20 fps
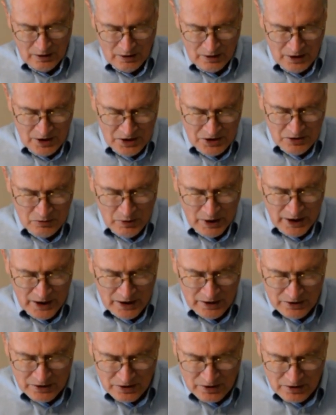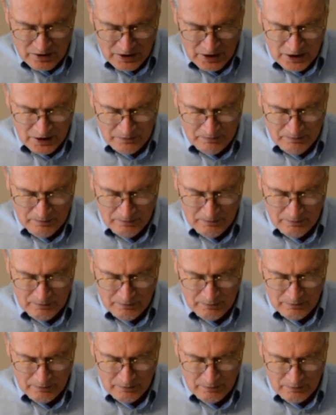easy way is
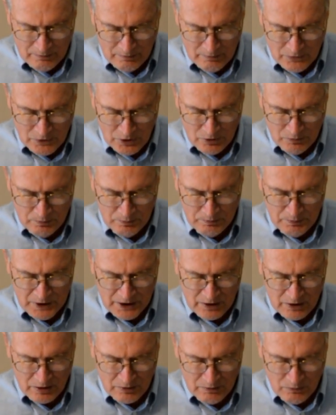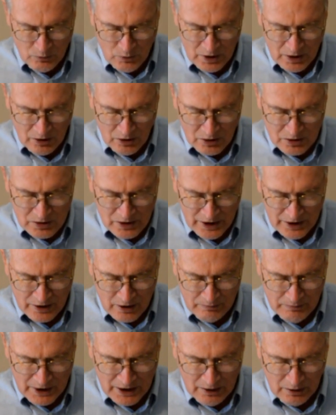you pick what looks like the
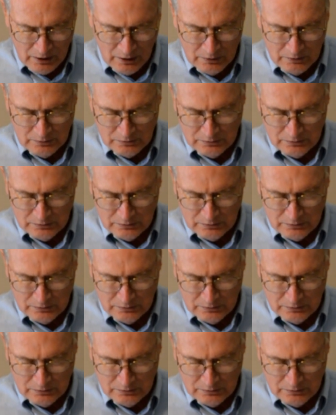middle,